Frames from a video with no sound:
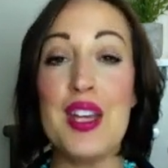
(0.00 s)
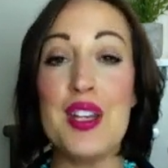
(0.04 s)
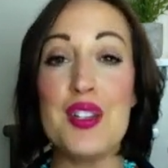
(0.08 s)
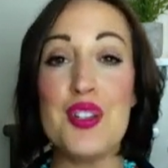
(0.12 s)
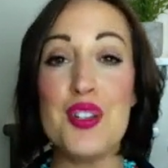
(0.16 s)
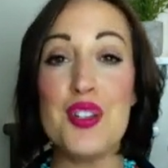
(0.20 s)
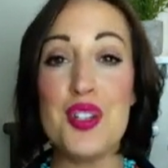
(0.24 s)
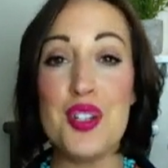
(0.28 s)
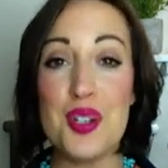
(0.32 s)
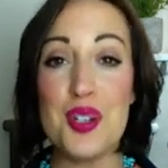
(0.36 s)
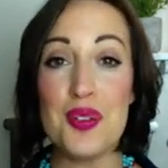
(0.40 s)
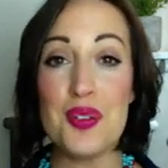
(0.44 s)

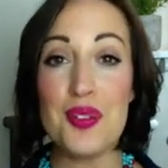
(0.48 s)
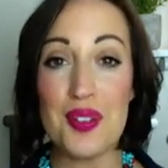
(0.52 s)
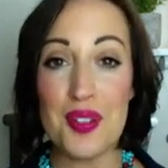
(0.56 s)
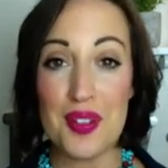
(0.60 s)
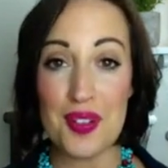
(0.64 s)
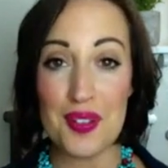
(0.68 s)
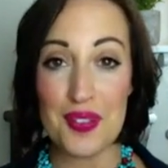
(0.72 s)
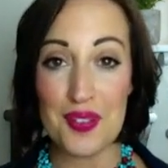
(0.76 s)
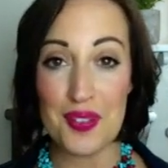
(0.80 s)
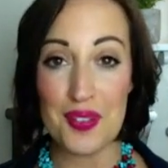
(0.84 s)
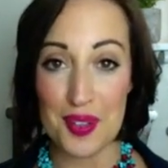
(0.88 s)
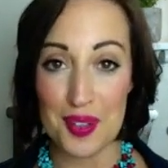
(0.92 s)
June
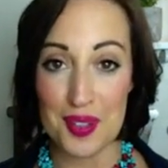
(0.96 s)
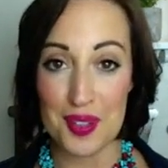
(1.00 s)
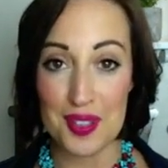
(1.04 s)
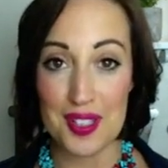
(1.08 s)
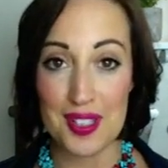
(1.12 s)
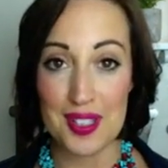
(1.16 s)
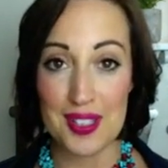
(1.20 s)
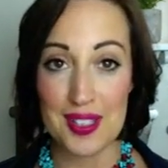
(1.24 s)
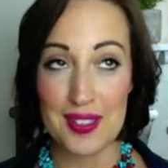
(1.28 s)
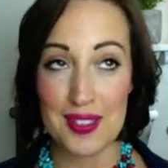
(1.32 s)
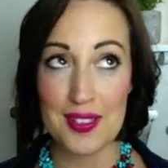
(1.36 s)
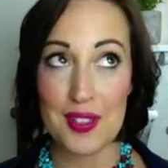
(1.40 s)

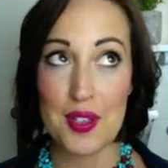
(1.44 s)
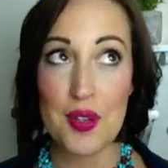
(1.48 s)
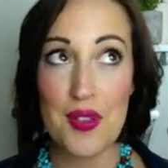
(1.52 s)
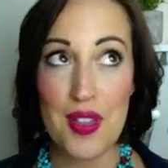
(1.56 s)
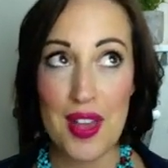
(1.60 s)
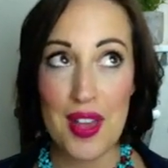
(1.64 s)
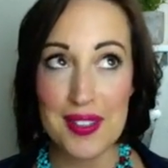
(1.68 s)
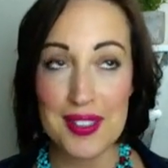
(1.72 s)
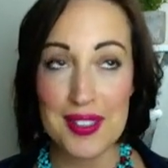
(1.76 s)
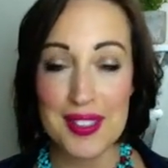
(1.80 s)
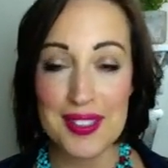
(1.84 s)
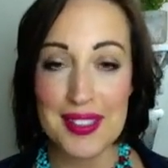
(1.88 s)
1st,
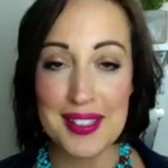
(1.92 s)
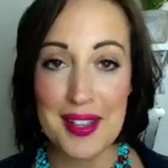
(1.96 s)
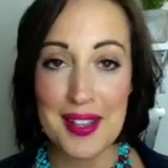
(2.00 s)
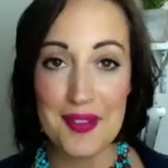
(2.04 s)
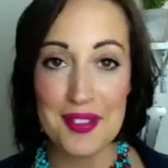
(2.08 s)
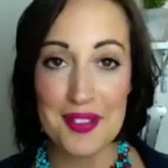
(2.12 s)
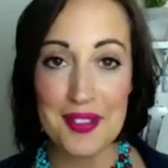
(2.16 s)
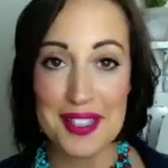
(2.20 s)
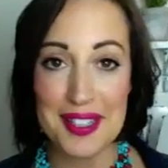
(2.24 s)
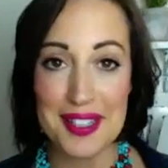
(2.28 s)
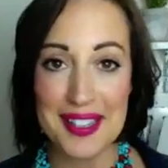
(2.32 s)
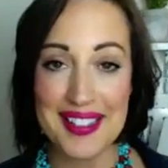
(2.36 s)

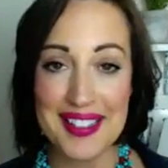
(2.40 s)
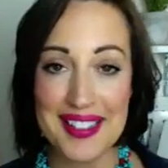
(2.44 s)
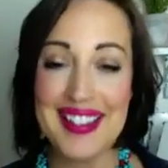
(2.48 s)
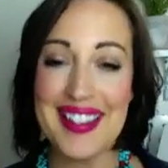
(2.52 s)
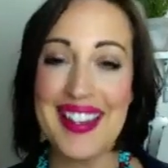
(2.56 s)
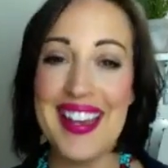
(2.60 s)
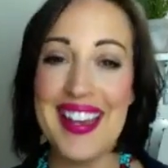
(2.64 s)
2017,